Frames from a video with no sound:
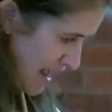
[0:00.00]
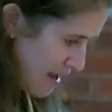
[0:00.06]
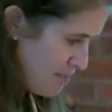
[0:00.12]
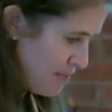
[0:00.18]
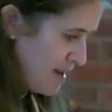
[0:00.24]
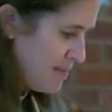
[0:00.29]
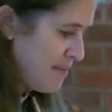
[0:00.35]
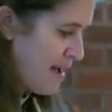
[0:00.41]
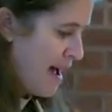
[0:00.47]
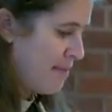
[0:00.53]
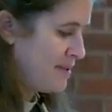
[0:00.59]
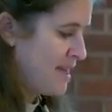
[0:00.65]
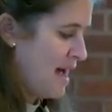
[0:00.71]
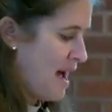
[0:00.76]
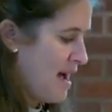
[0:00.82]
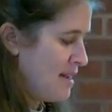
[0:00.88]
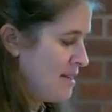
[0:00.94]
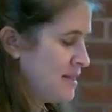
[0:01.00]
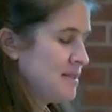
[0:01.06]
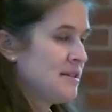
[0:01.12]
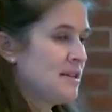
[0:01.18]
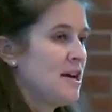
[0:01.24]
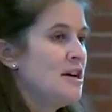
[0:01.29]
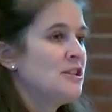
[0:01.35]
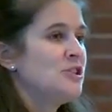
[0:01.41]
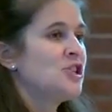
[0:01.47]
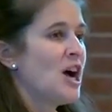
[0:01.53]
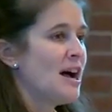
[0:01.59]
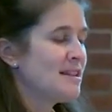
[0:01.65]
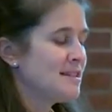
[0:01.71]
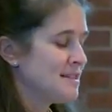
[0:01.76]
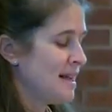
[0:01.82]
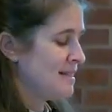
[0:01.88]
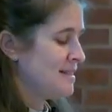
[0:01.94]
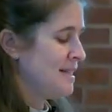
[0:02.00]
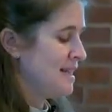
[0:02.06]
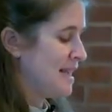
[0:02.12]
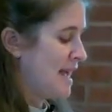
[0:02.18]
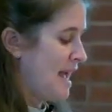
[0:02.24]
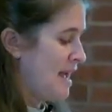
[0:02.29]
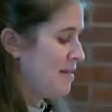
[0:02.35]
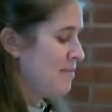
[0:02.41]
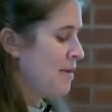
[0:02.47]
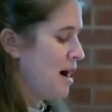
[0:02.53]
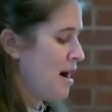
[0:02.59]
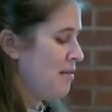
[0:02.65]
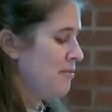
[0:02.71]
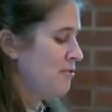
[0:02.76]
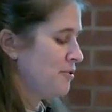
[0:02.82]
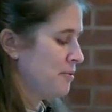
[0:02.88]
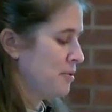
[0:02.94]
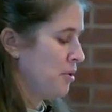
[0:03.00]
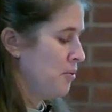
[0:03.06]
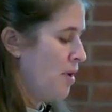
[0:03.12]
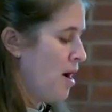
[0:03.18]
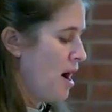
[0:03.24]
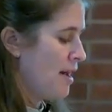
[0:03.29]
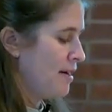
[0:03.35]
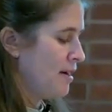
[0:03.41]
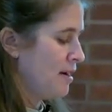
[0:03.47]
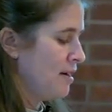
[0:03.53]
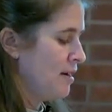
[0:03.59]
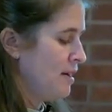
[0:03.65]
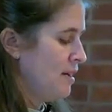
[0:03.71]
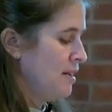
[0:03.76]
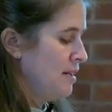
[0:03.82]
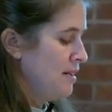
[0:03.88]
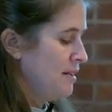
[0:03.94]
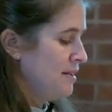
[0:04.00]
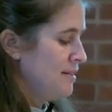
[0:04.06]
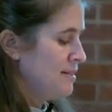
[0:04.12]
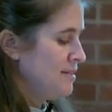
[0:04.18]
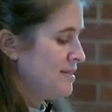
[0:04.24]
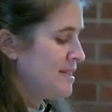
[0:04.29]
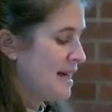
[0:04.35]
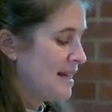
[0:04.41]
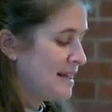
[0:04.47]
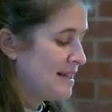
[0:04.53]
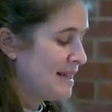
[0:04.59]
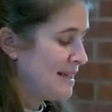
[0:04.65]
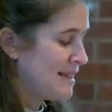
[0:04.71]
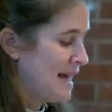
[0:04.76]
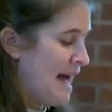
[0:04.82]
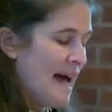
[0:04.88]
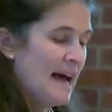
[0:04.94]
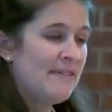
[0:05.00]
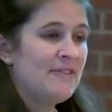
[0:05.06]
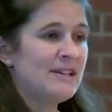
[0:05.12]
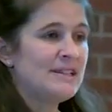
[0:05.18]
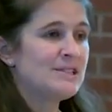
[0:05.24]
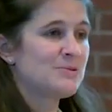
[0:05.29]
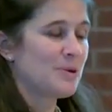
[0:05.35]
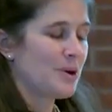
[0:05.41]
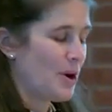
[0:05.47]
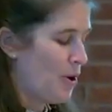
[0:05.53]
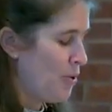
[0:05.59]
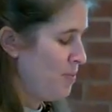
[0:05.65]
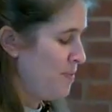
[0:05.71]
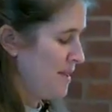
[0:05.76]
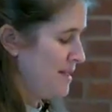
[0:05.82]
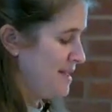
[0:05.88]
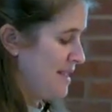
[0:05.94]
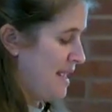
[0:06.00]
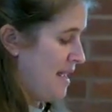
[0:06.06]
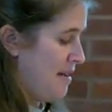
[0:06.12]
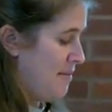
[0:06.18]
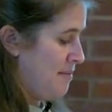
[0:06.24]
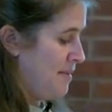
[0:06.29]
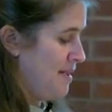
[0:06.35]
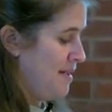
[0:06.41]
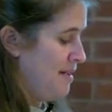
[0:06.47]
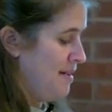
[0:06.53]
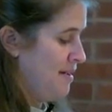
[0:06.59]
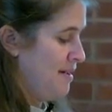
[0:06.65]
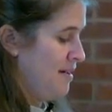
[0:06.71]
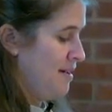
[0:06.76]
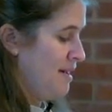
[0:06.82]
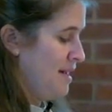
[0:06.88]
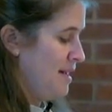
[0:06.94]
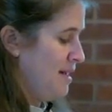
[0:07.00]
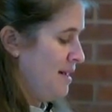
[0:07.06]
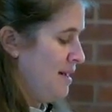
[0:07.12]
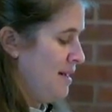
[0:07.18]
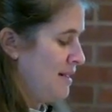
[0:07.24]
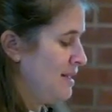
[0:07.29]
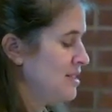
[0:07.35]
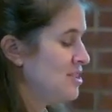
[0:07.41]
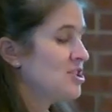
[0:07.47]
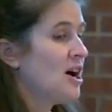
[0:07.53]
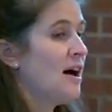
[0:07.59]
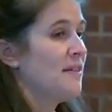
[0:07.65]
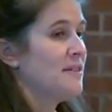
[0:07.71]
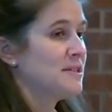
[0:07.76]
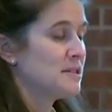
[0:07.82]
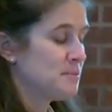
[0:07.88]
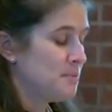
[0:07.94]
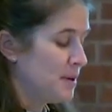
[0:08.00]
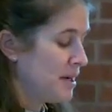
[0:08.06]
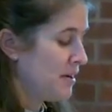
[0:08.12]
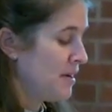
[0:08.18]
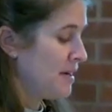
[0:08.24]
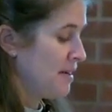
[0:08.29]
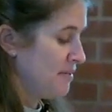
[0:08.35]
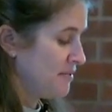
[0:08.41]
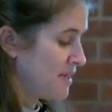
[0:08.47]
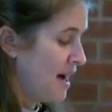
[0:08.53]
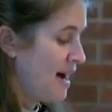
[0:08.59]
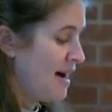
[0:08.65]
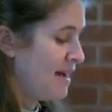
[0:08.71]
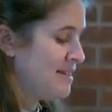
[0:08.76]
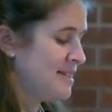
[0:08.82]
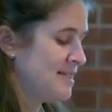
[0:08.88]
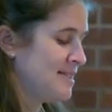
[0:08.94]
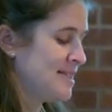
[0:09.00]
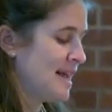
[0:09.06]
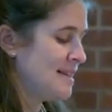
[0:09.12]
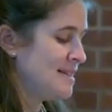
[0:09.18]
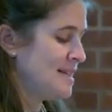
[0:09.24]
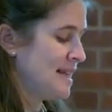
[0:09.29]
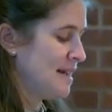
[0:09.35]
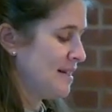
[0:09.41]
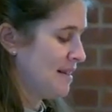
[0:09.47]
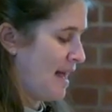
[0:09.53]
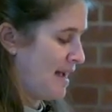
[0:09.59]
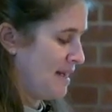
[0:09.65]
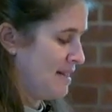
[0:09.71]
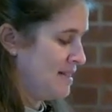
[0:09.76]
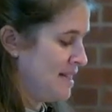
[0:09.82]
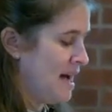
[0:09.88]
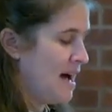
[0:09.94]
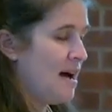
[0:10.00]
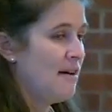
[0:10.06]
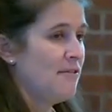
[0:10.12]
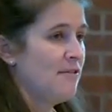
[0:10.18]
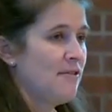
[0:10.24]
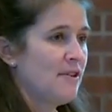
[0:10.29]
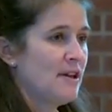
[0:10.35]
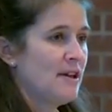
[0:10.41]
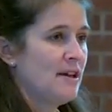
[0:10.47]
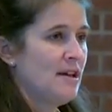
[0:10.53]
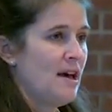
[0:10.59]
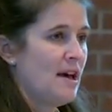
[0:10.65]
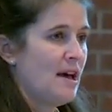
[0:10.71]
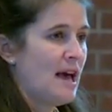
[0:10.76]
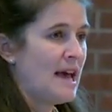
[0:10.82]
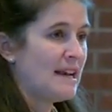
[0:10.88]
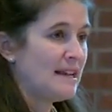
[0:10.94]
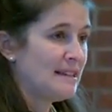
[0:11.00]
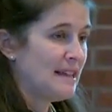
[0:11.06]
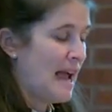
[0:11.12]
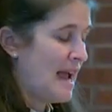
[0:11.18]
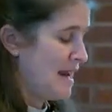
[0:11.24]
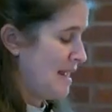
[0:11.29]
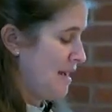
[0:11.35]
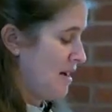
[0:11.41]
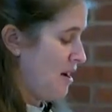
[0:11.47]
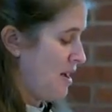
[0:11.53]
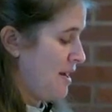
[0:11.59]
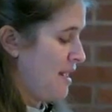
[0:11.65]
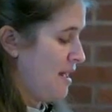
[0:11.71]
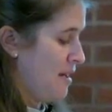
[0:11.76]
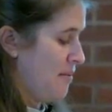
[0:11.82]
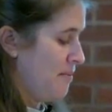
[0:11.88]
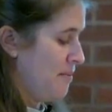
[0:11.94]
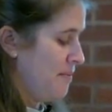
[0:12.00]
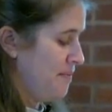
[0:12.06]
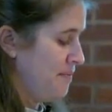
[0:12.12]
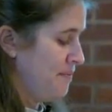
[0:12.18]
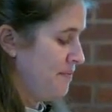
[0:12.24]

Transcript: had been baptized, just as he came up from the water, suddenly the heavens were opened to him, and he saw the Spirit of God descending like a dove and alighting on him.